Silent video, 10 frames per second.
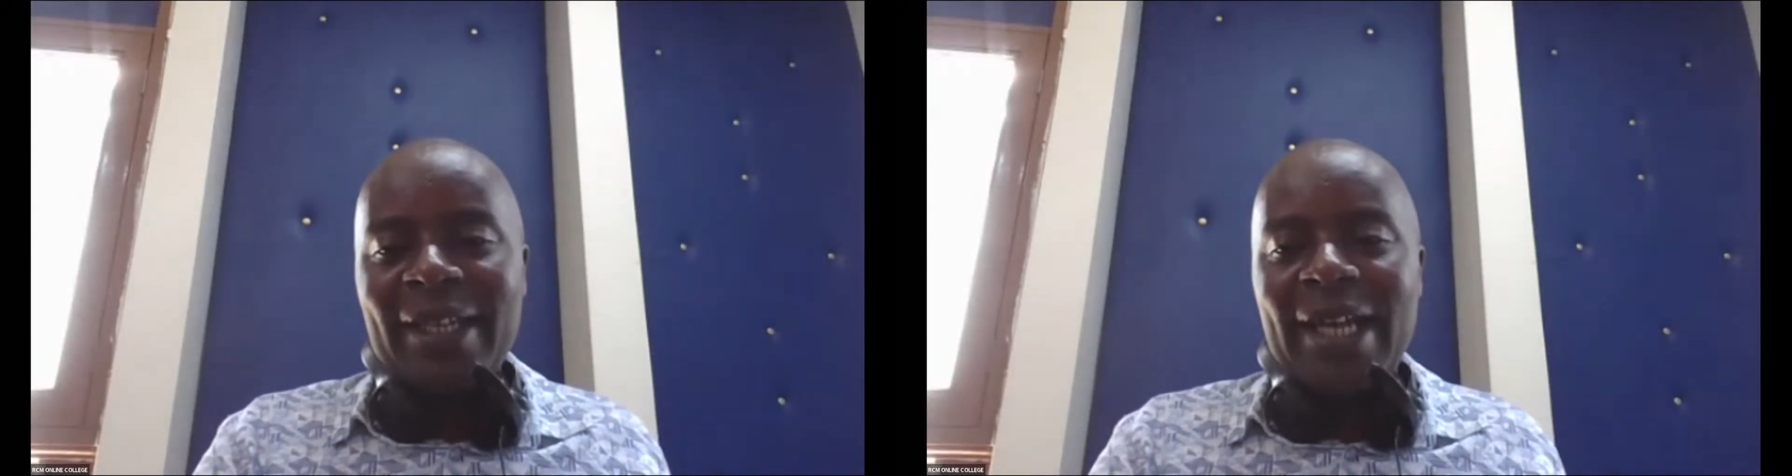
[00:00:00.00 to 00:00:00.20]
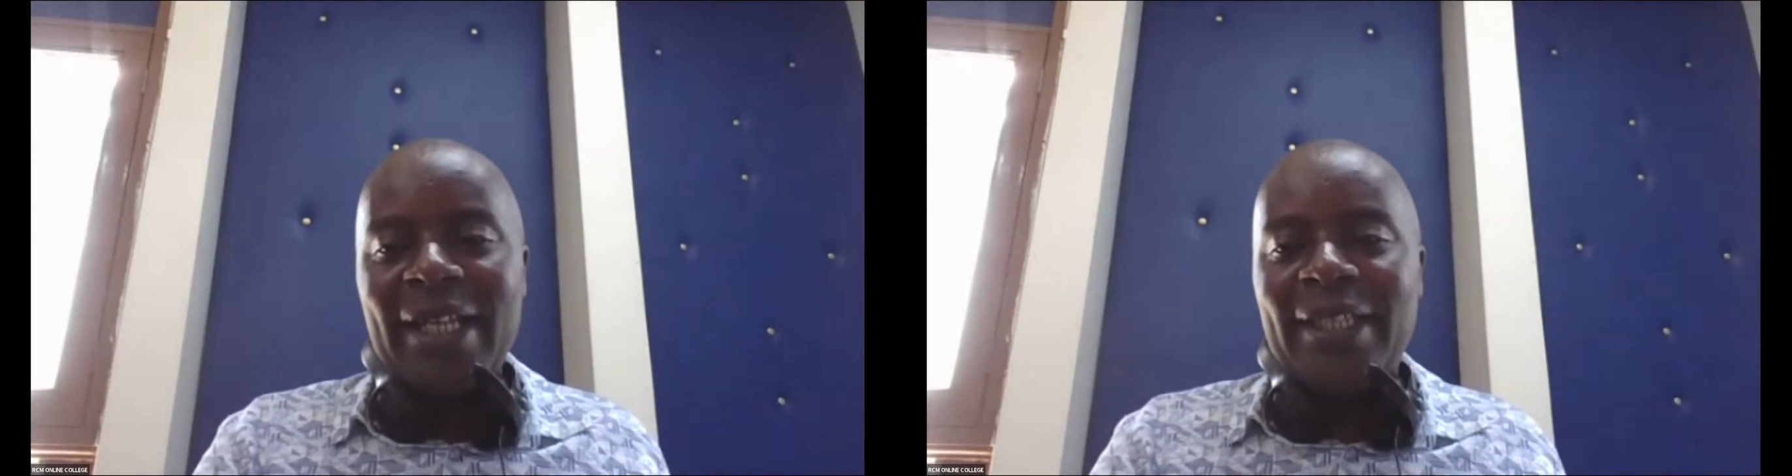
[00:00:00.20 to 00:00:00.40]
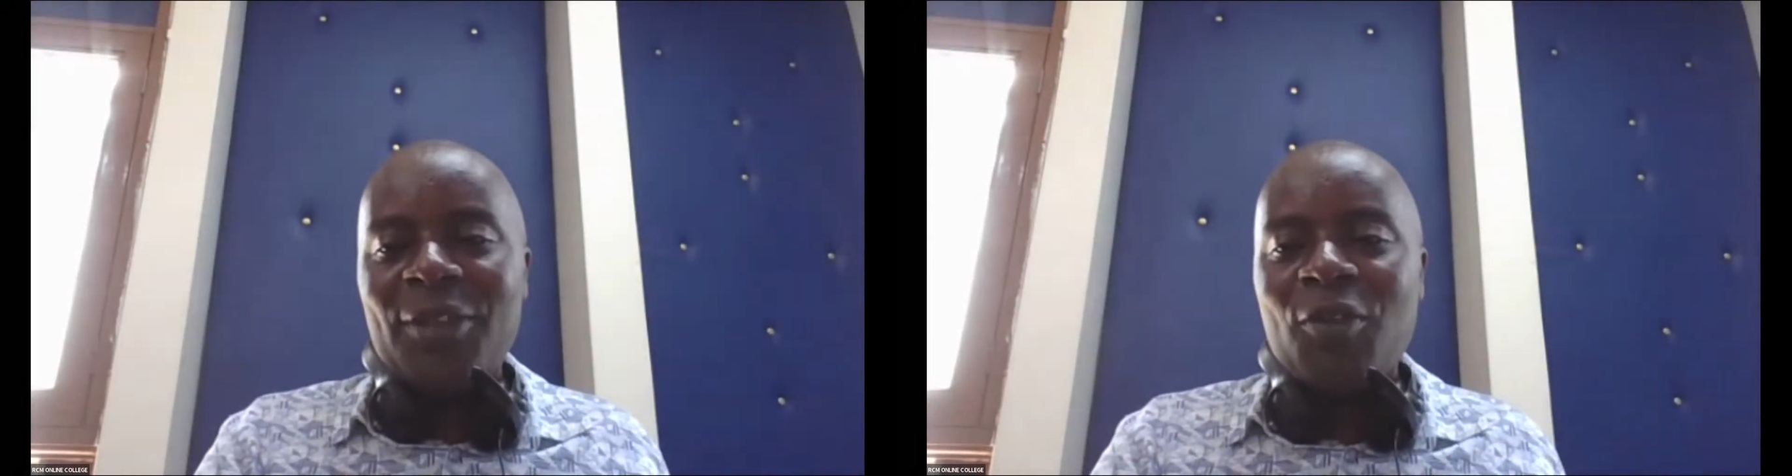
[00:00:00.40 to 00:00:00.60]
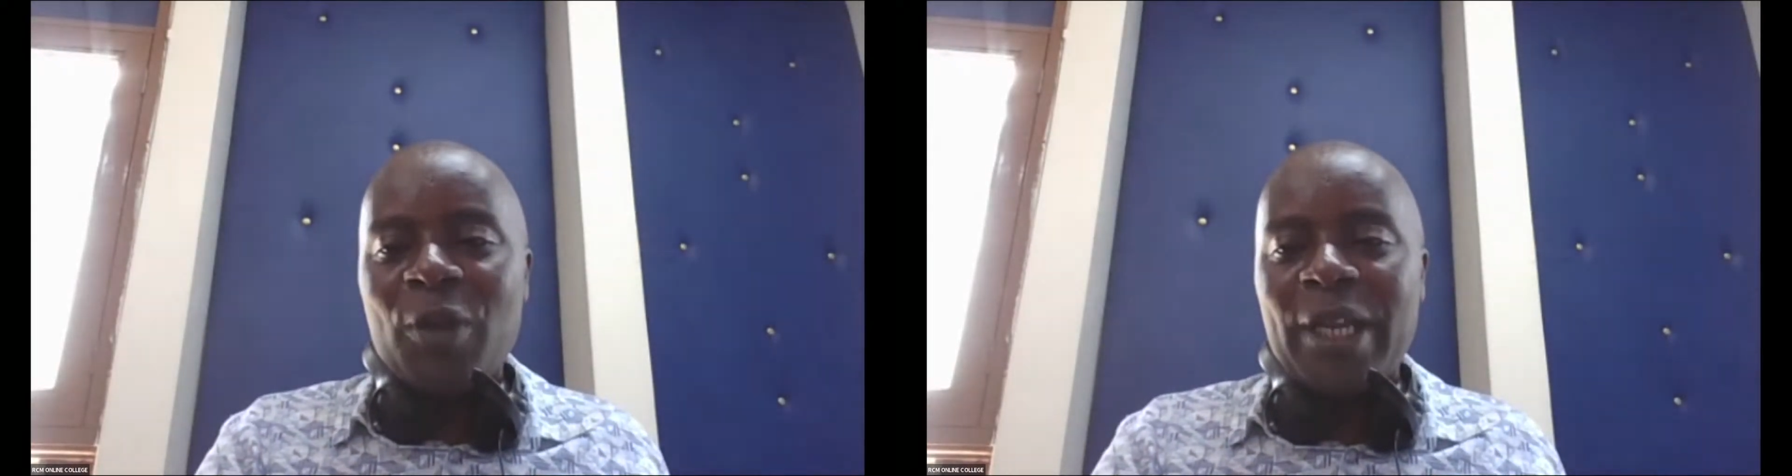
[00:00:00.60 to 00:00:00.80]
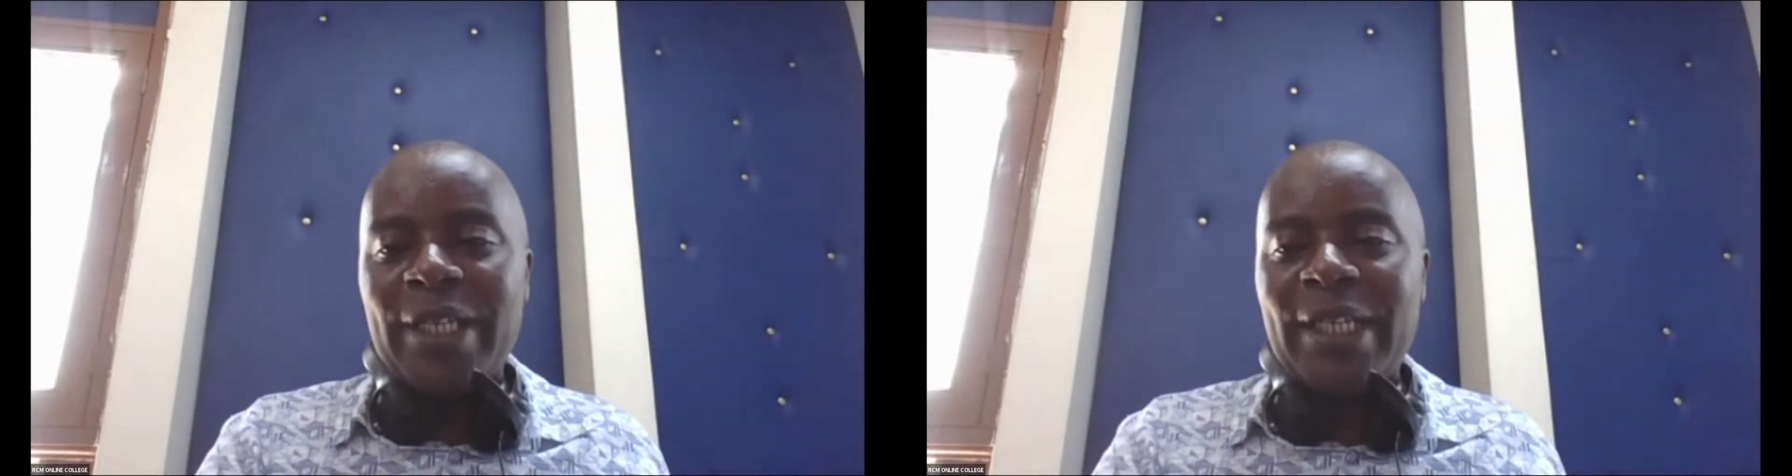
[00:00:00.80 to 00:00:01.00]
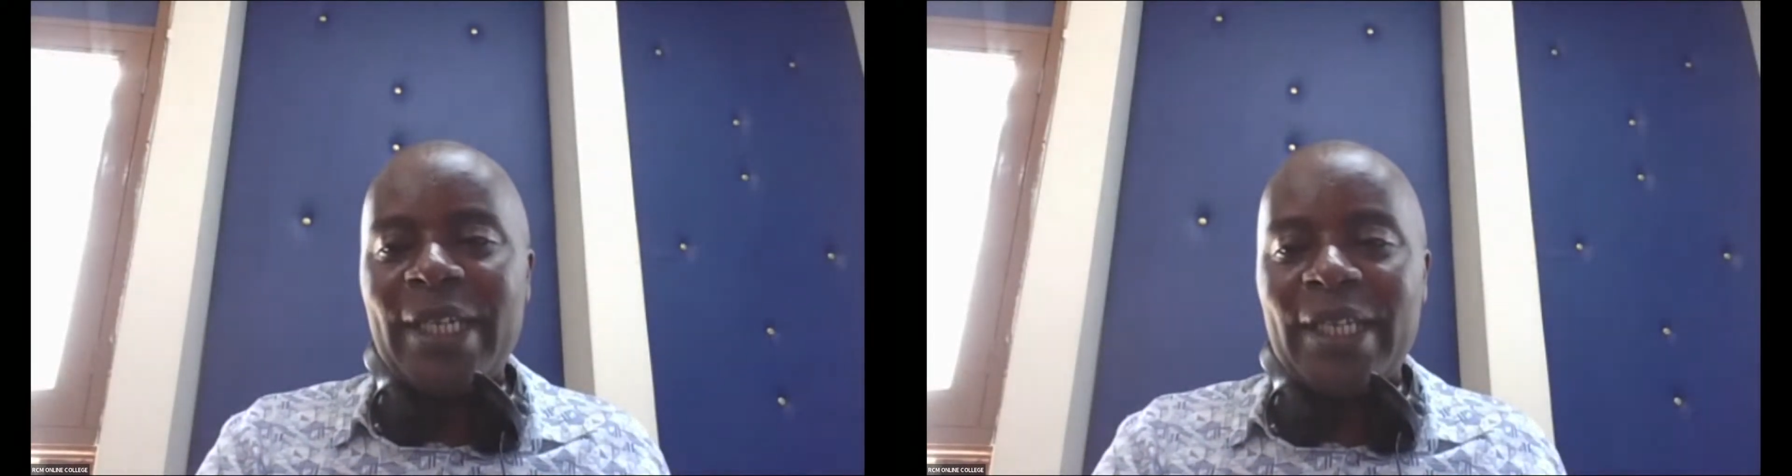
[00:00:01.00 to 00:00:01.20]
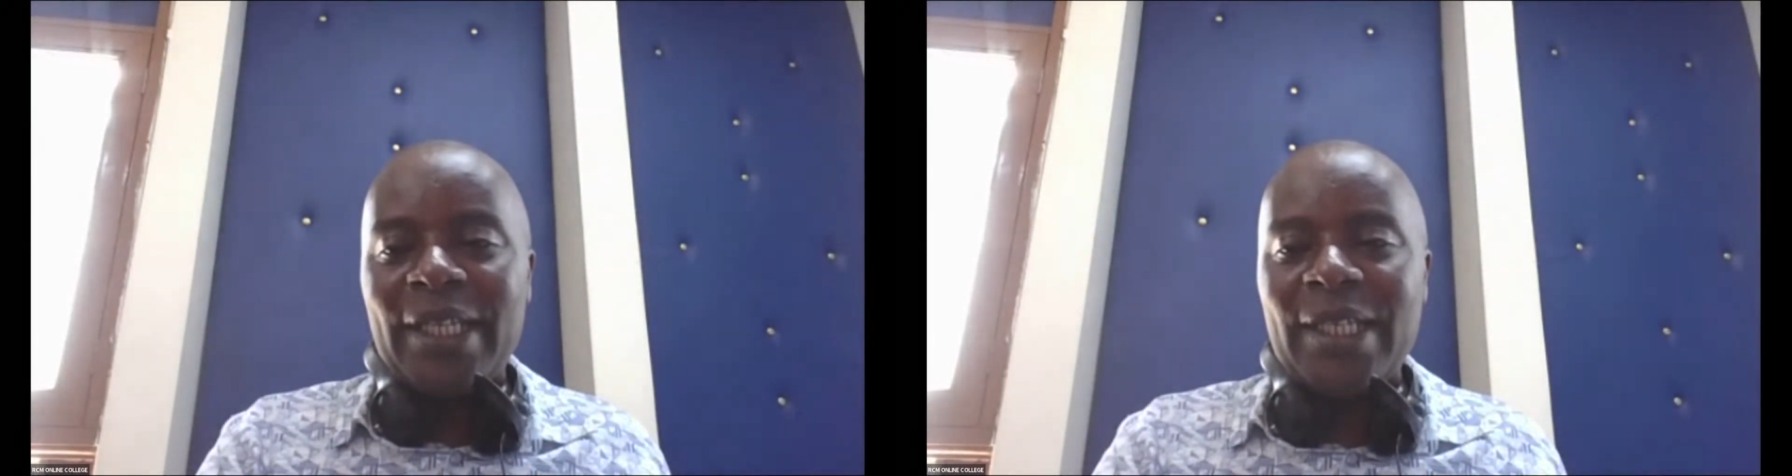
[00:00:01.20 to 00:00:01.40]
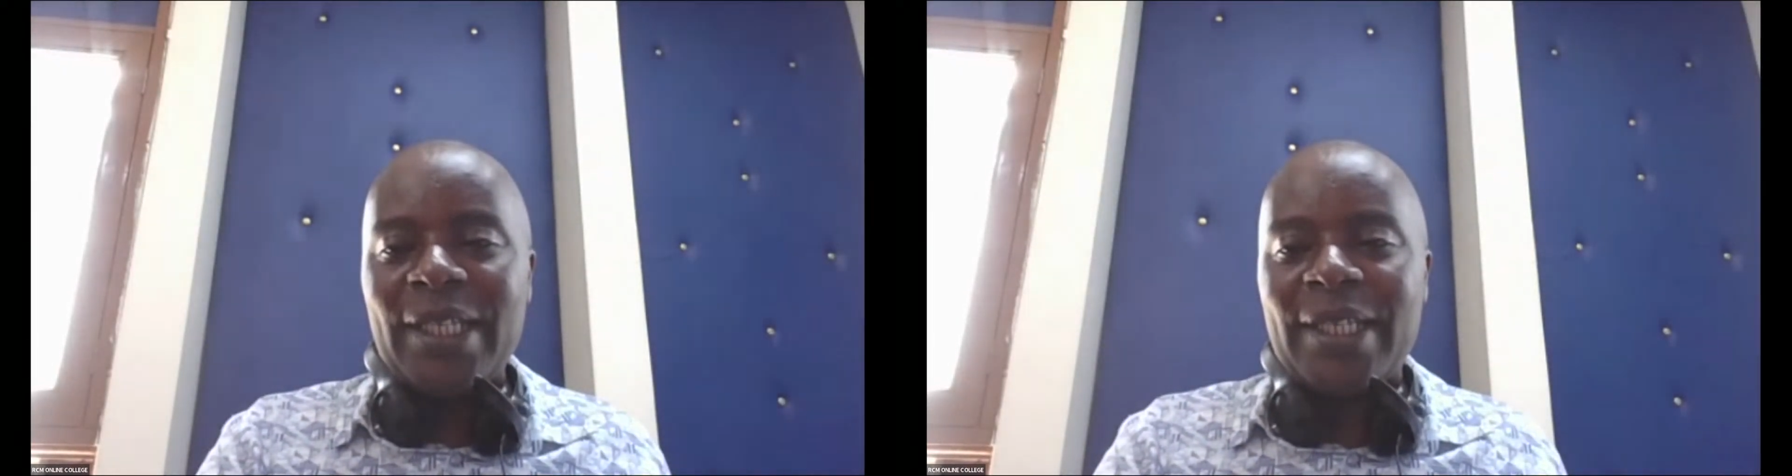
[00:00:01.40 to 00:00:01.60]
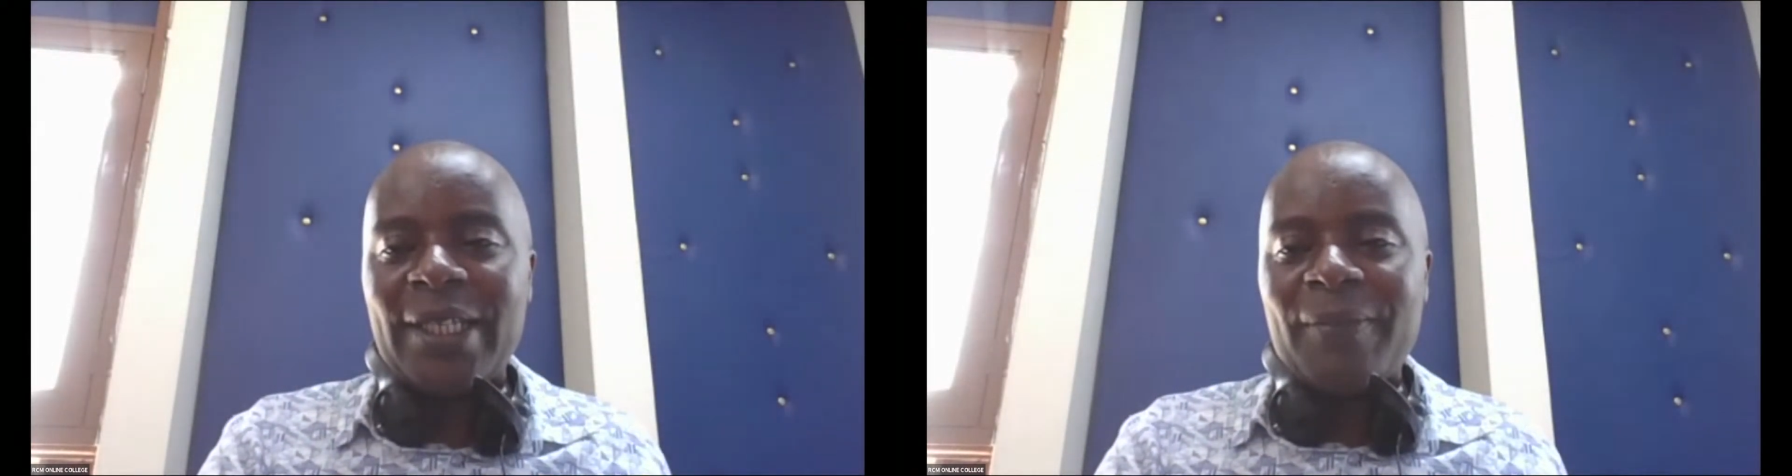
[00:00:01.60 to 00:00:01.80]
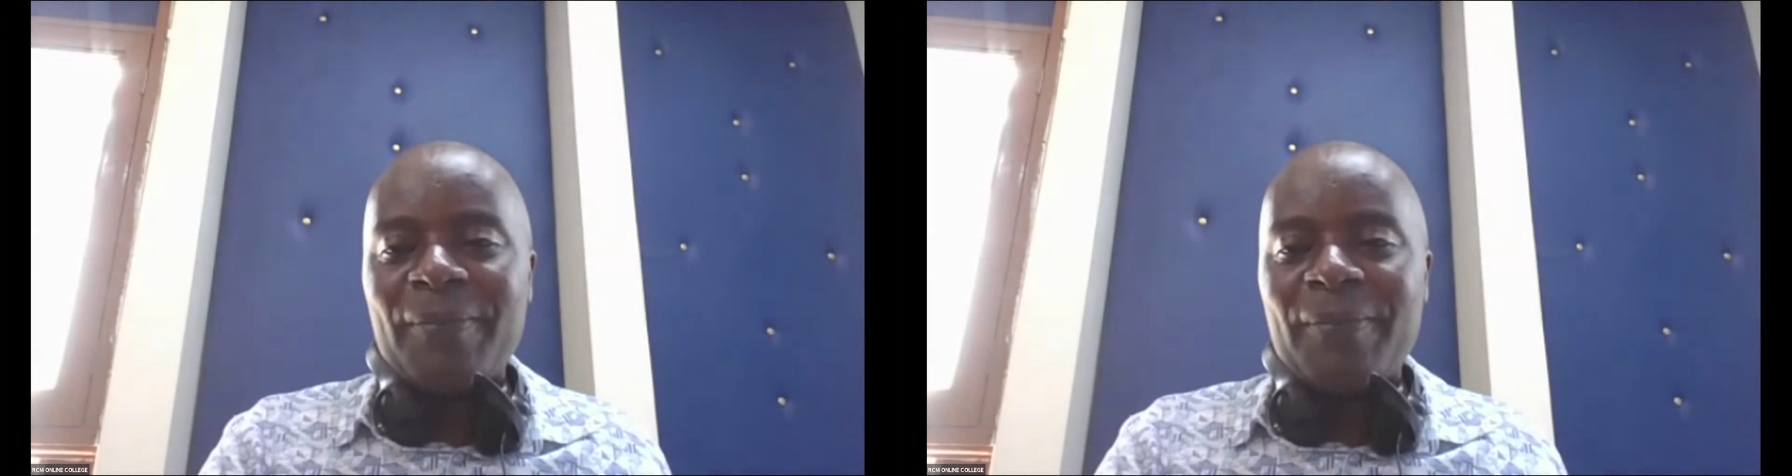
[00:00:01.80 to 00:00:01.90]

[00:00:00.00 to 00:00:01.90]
And thank you for attending this.